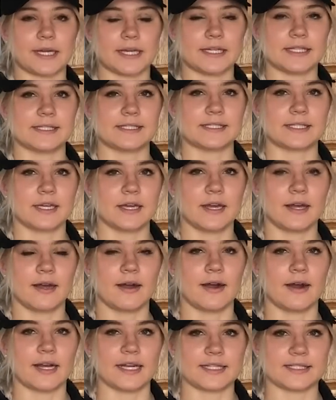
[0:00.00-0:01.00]
because
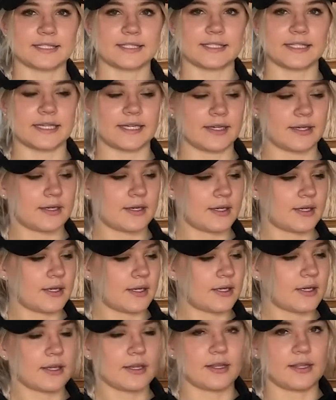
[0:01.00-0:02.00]
honestly,
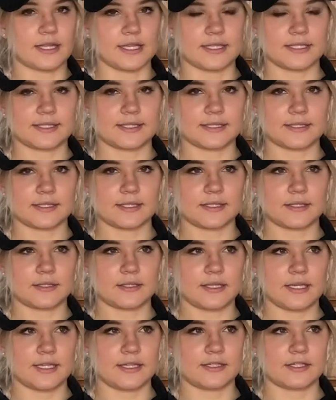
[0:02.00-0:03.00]

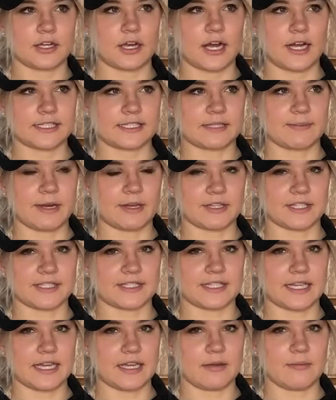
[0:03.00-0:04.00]
it costs about the
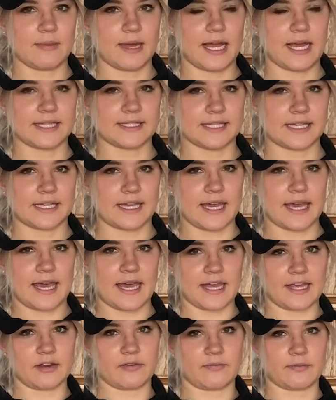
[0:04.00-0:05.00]
same as like a
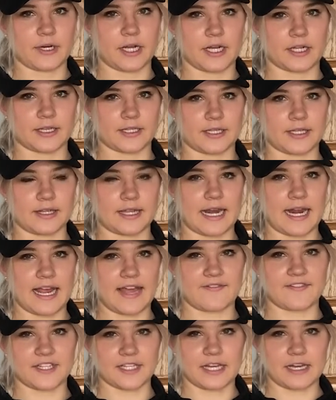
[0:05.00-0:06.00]
head of broccoli that I
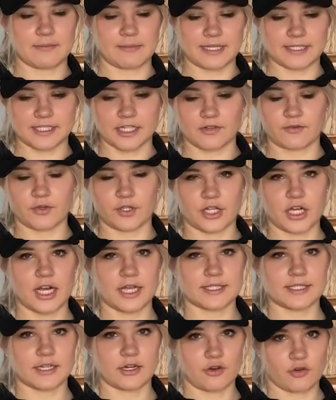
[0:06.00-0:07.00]
have to cut myself would
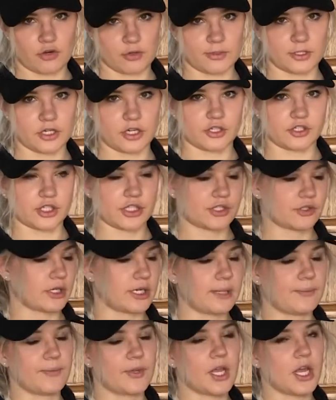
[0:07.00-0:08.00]
cost at a normal grocery
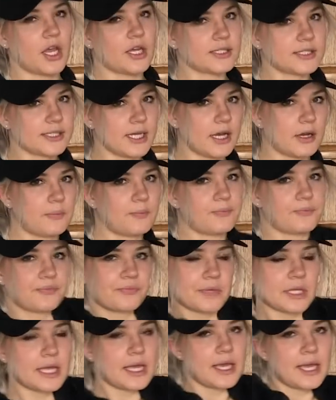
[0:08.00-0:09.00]
store. So
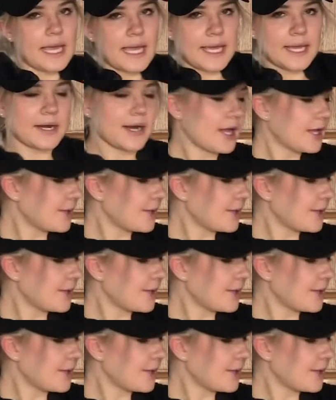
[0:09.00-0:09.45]
it